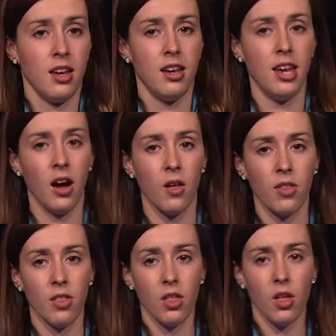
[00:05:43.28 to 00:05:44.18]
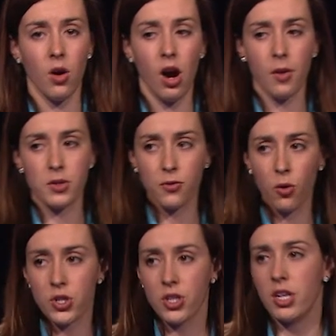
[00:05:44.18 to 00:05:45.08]
Now, I was
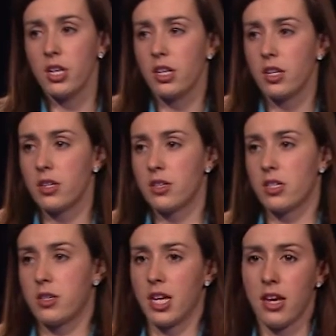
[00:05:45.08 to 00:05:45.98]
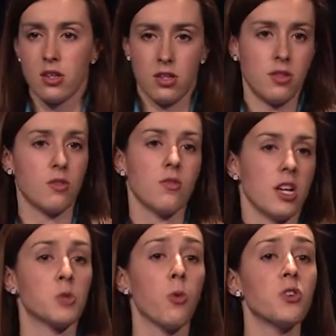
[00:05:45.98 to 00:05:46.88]
fortunate to get
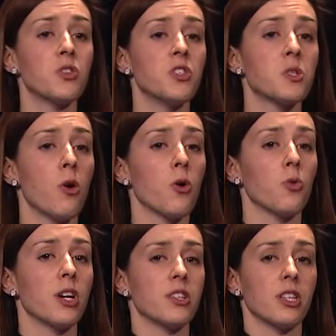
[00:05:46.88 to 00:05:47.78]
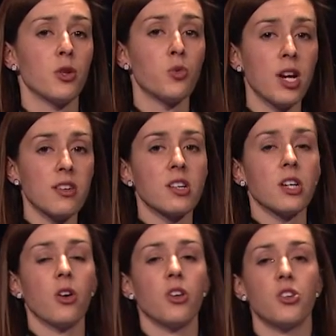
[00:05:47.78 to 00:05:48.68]
exposed to this model recently. The reason I
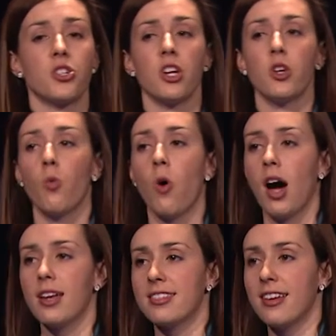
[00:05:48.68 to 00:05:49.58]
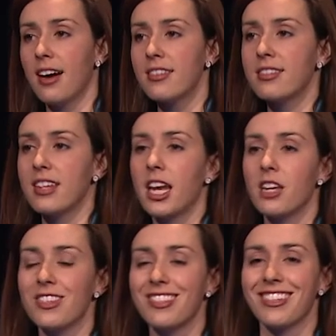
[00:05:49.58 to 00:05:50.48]
got you to share your why is the understanding
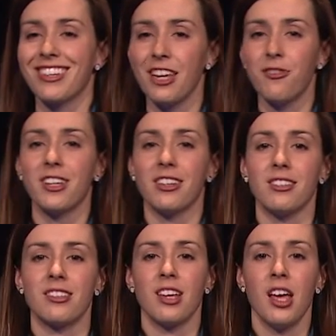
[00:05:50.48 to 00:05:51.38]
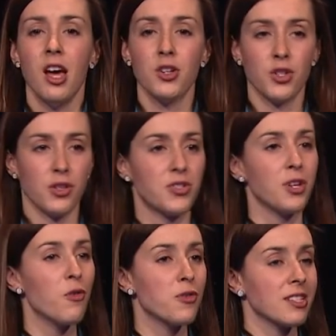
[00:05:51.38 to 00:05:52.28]
of its significance to
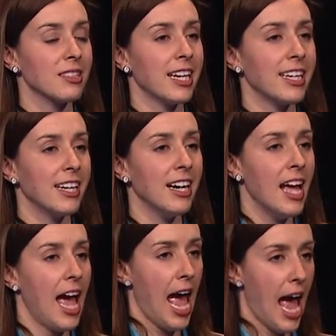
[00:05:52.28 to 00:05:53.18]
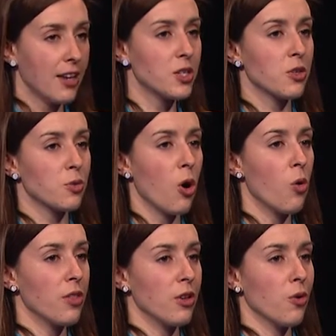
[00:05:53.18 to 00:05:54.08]
yourself as a leader and to the role
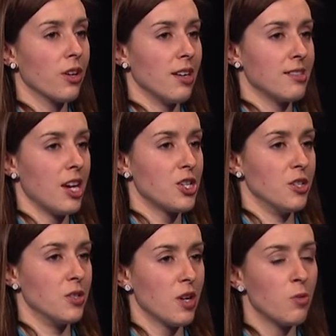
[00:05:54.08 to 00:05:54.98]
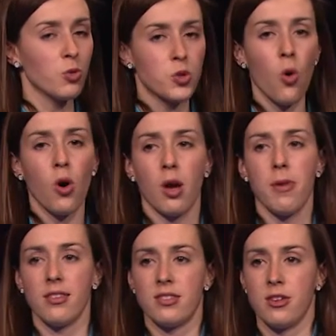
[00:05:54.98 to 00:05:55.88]
within organisations. And we'll talk
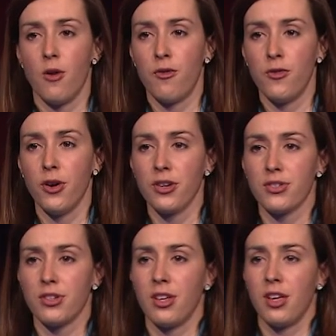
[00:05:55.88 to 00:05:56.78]
about self first.